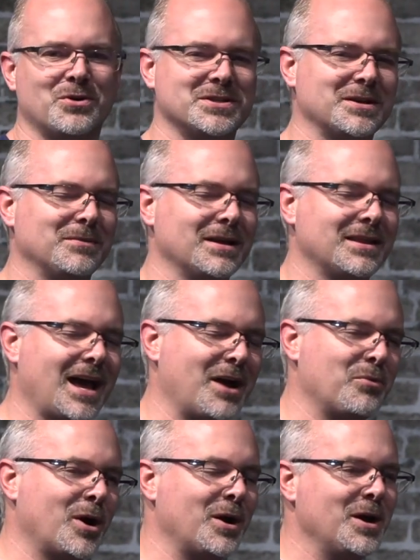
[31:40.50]
or something like that,
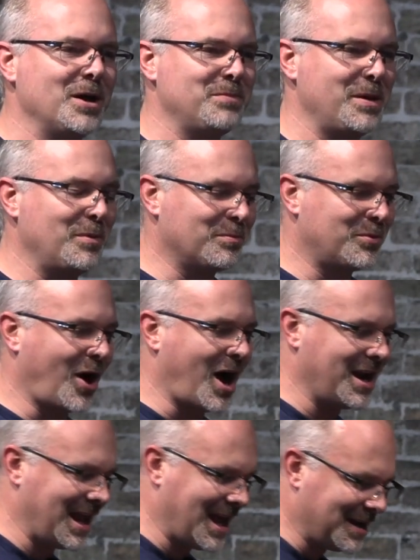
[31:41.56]
where people
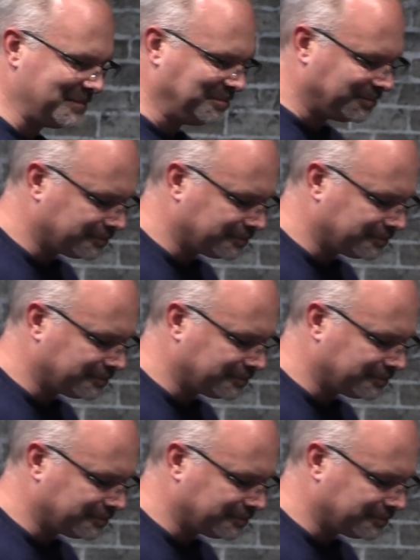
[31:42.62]
brought in